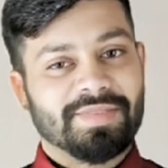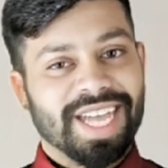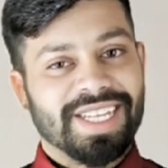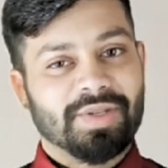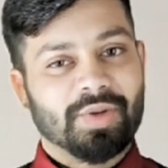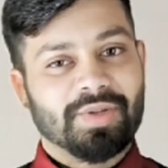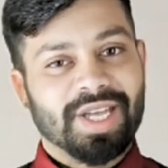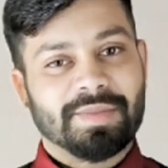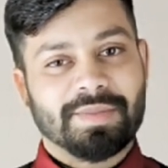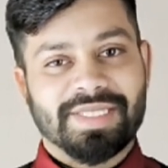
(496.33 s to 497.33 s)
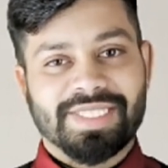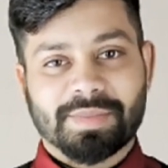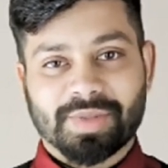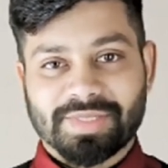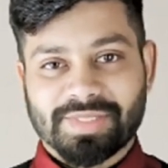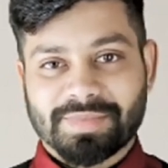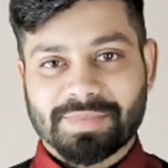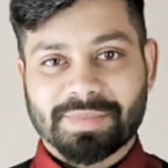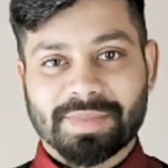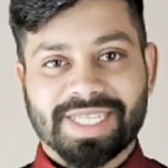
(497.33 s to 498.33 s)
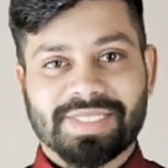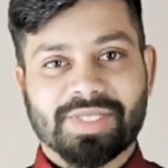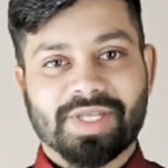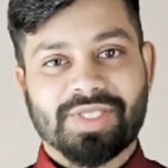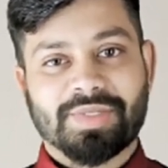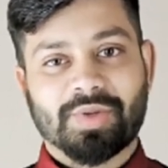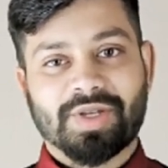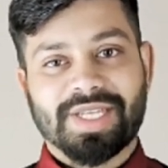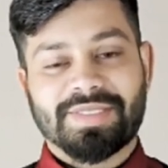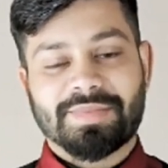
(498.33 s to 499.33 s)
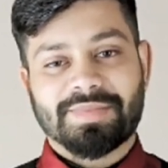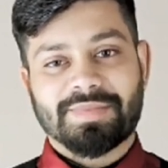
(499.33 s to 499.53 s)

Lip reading: flat or a messy purse, might search for it.